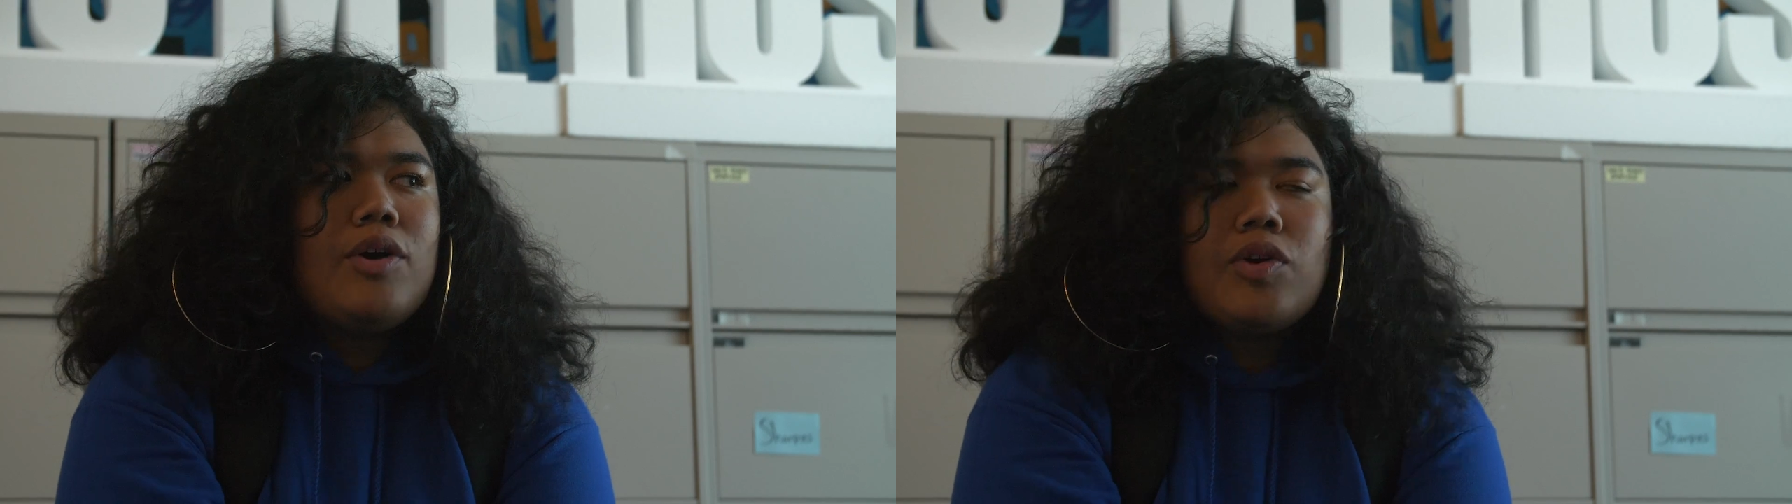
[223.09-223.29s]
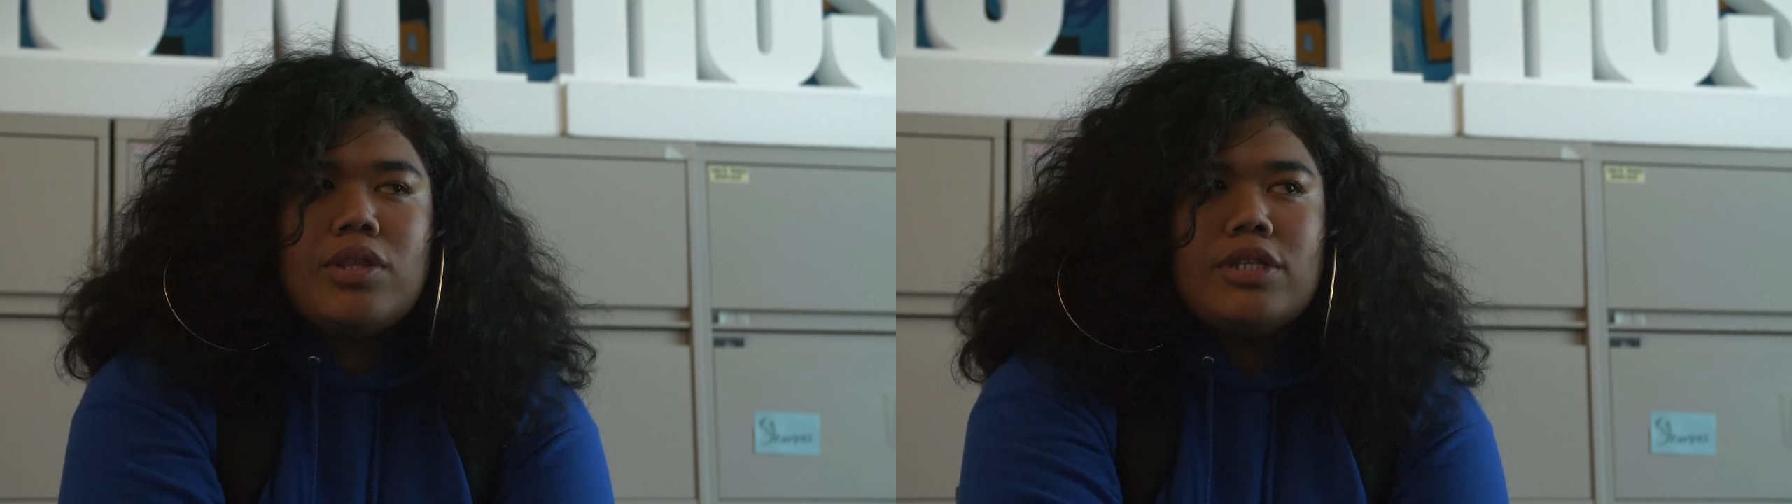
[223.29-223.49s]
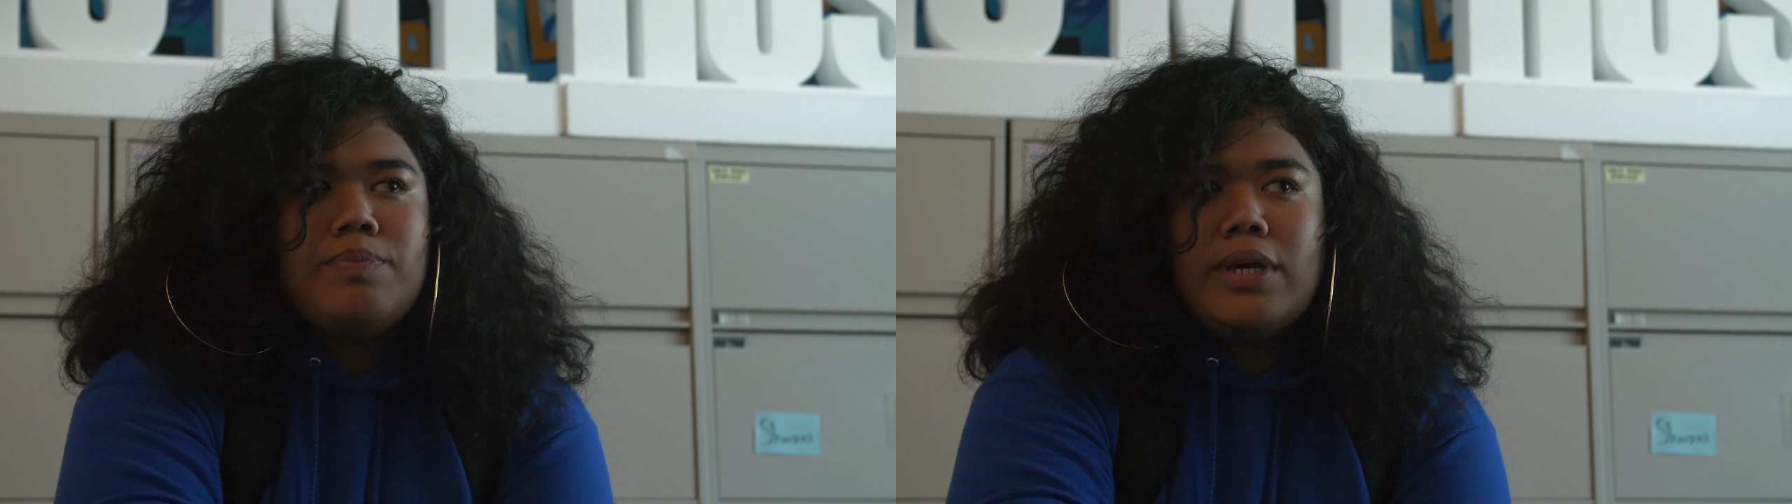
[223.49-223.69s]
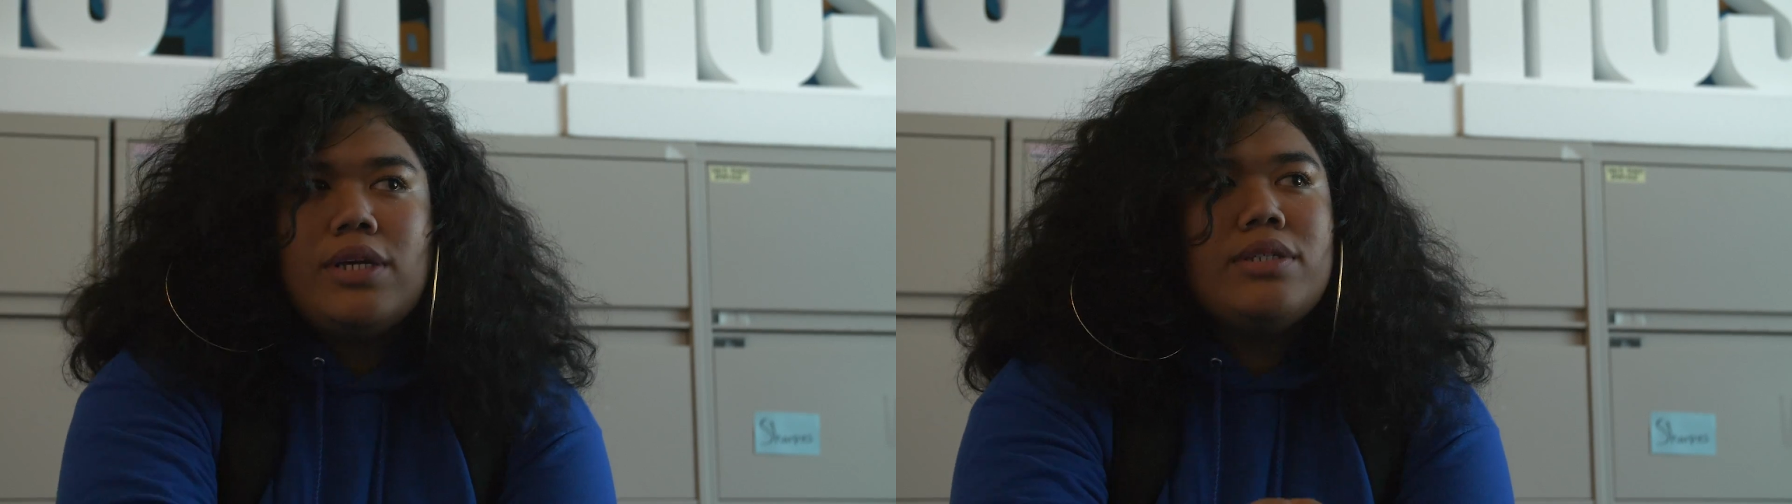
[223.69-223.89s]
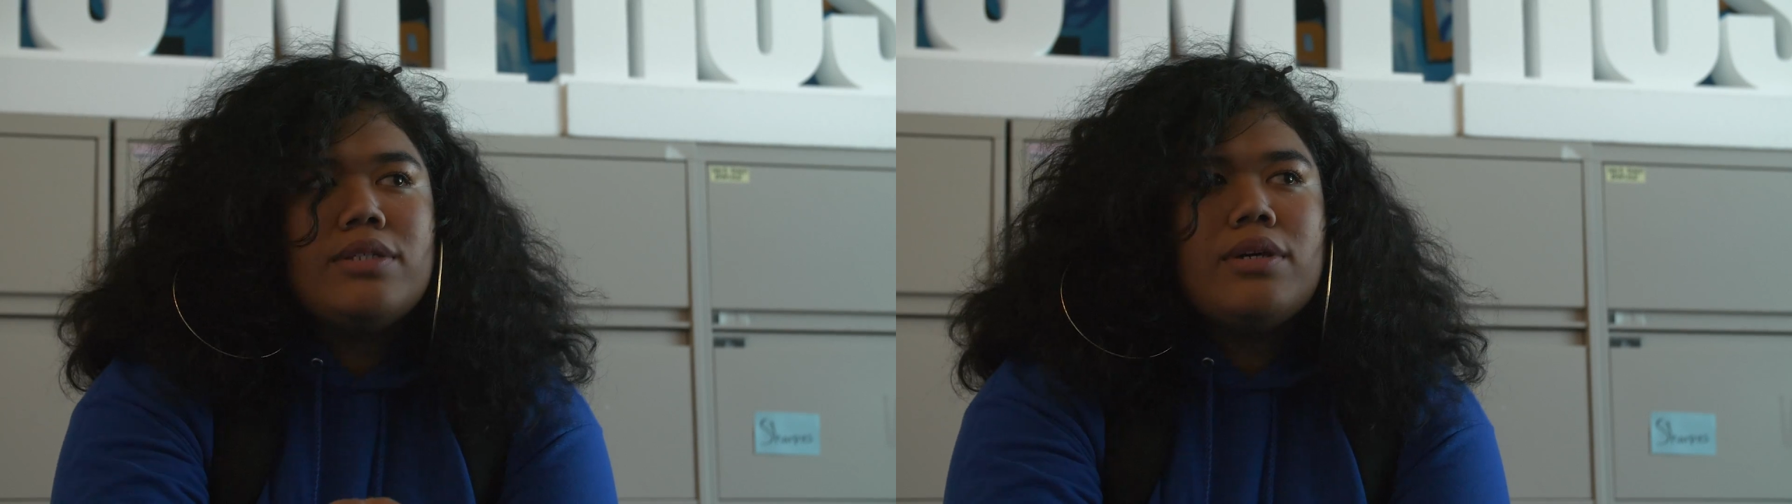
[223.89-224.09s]
or the
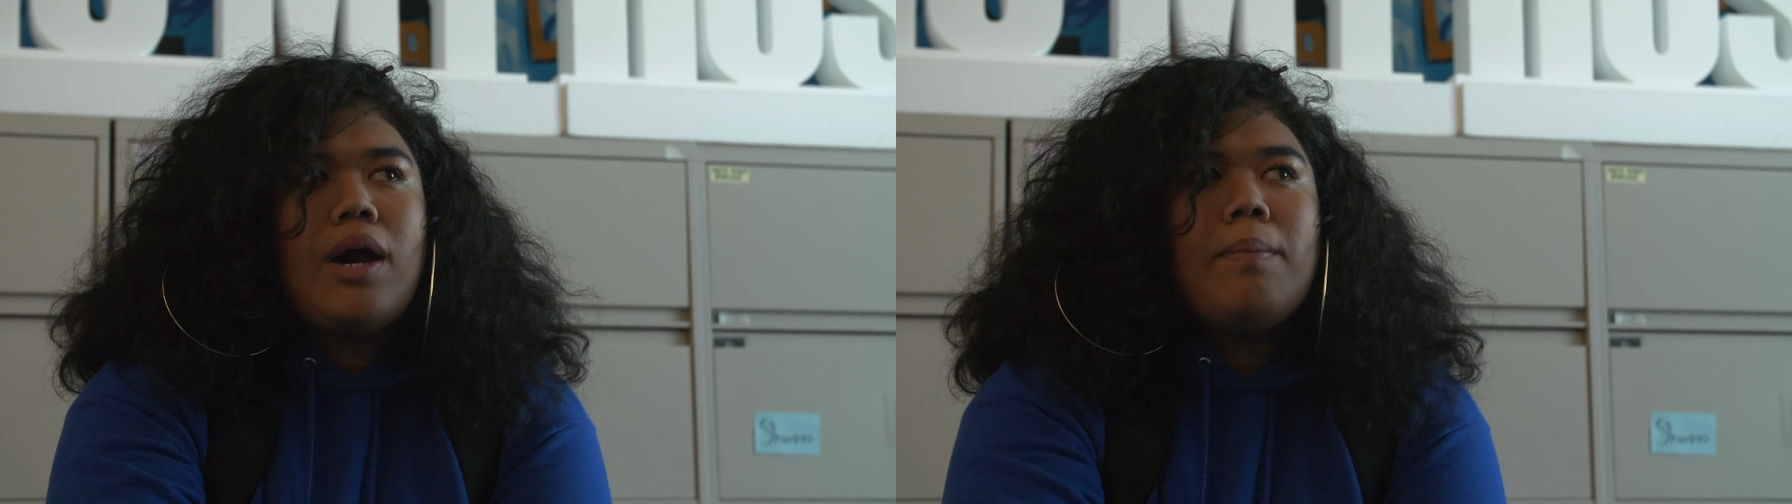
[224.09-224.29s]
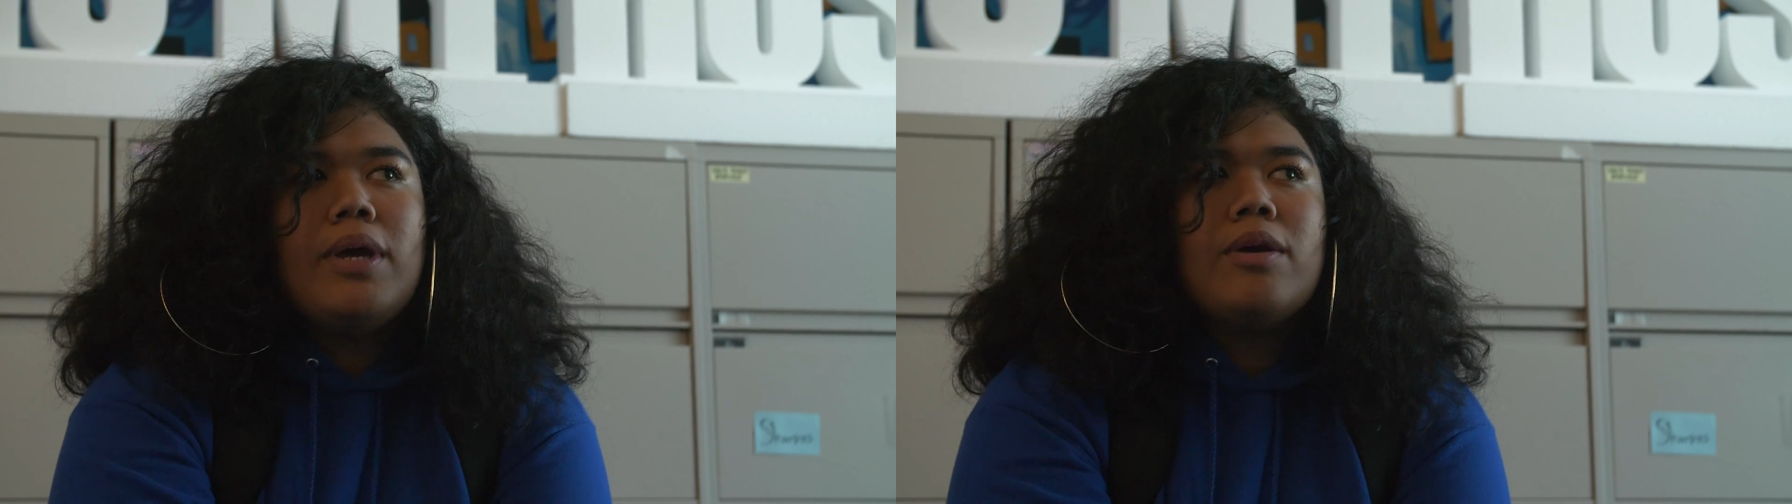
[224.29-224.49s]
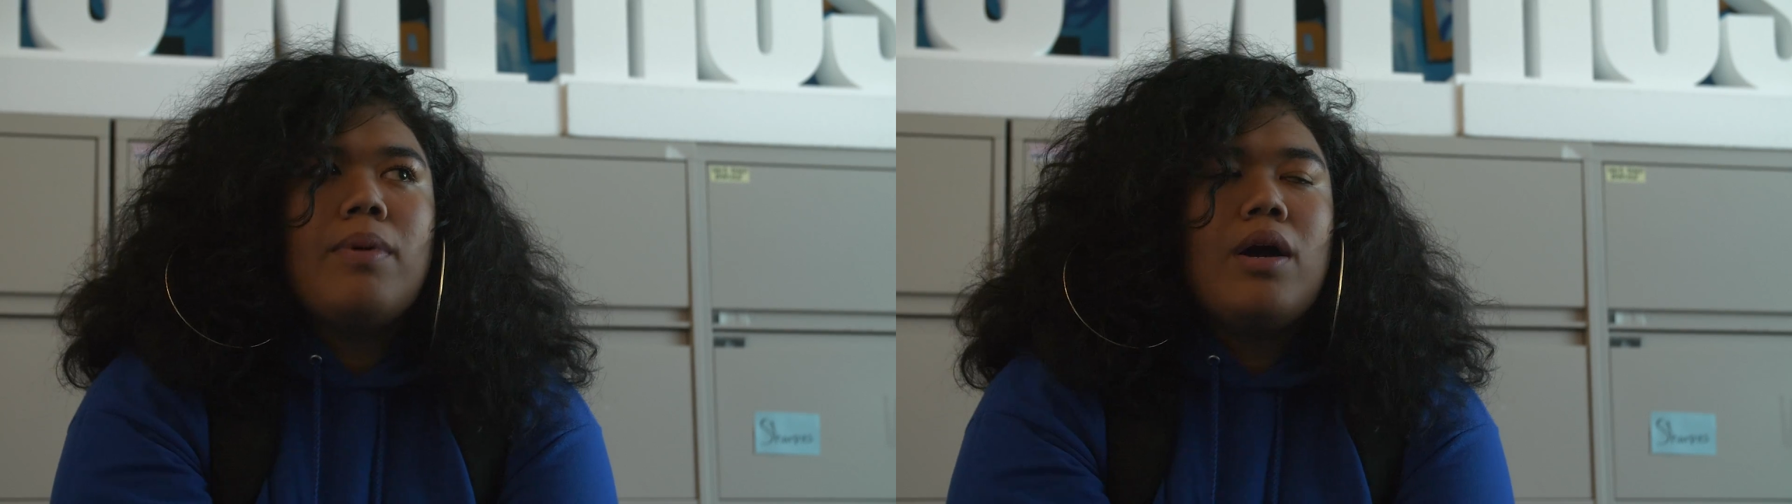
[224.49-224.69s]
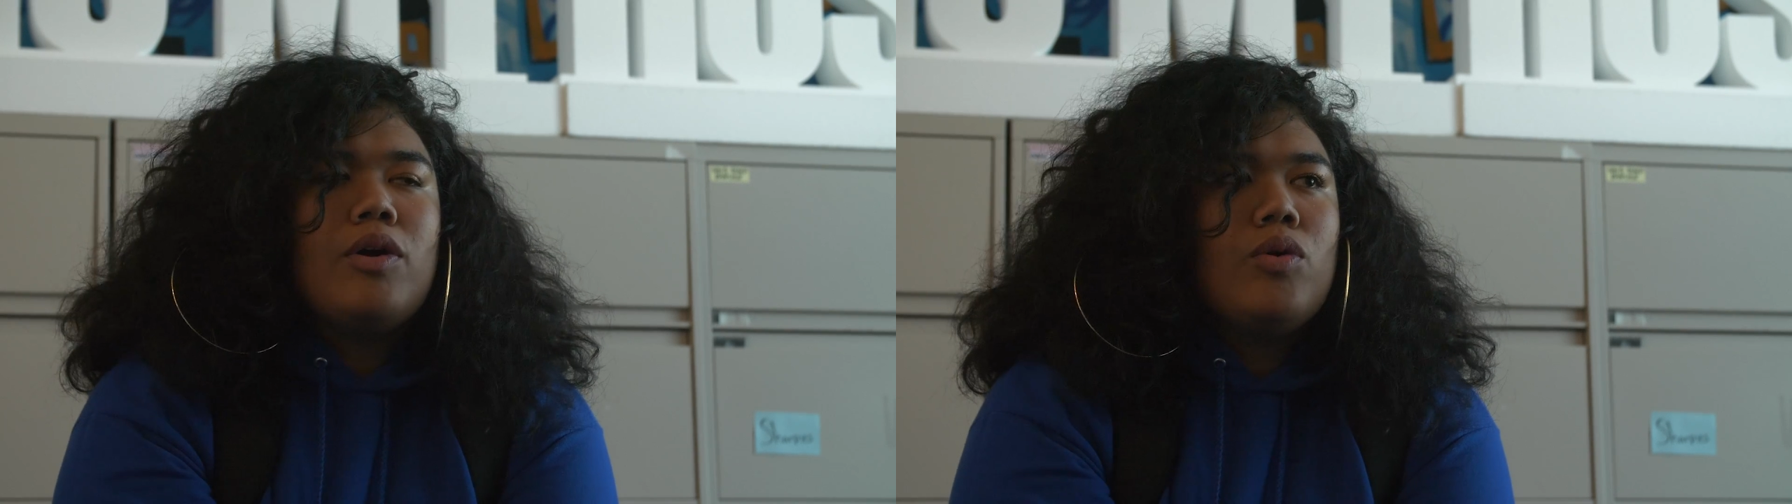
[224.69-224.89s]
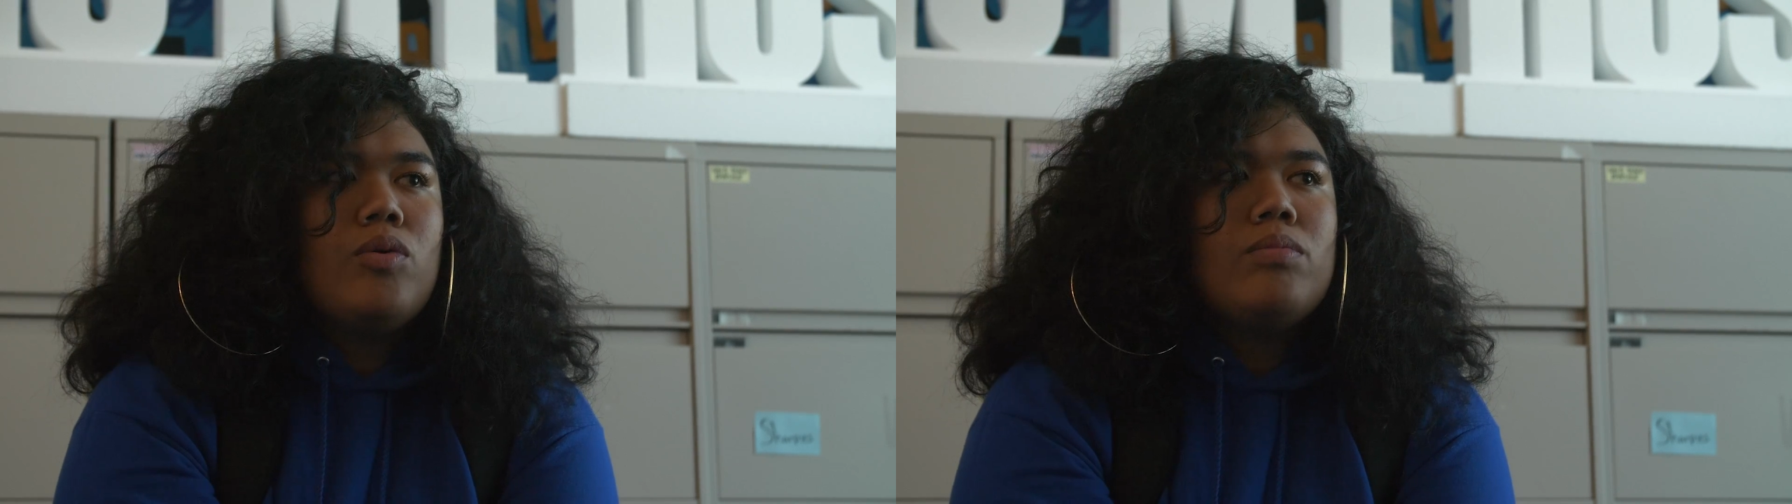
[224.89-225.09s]
space, I make my
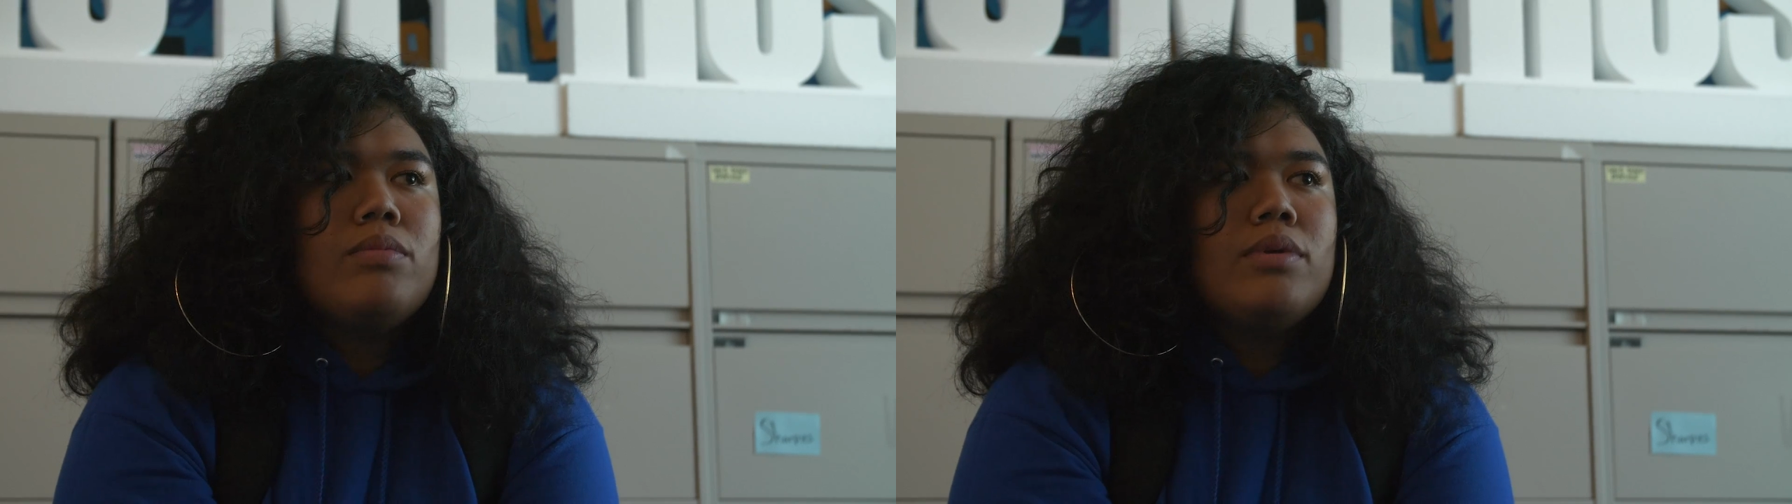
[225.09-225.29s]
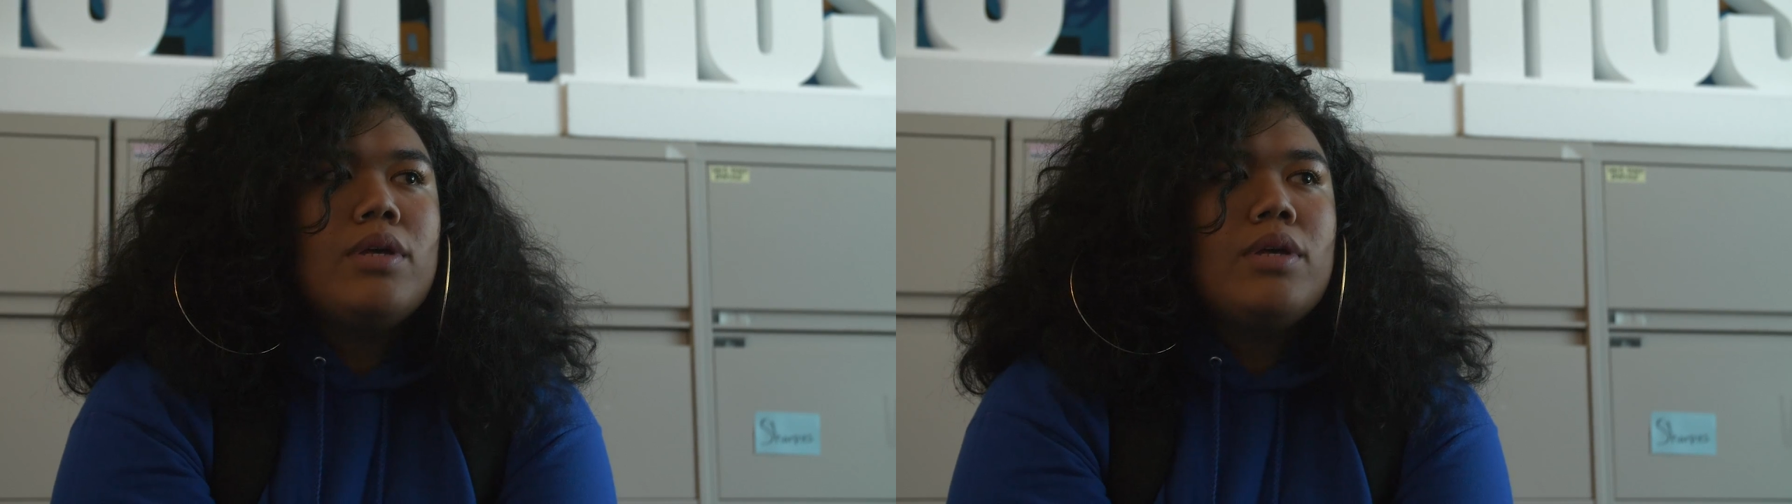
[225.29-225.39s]
home.